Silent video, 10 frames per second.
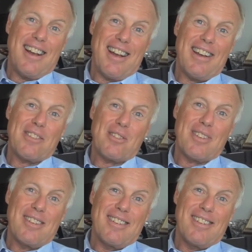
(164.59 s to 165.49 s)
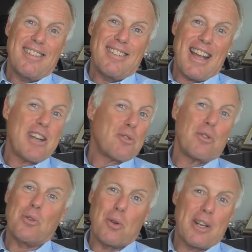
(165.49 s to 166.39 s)
as
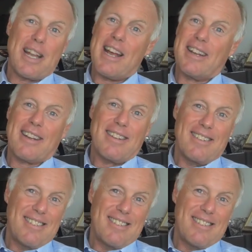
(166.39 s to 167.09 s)
natural, organic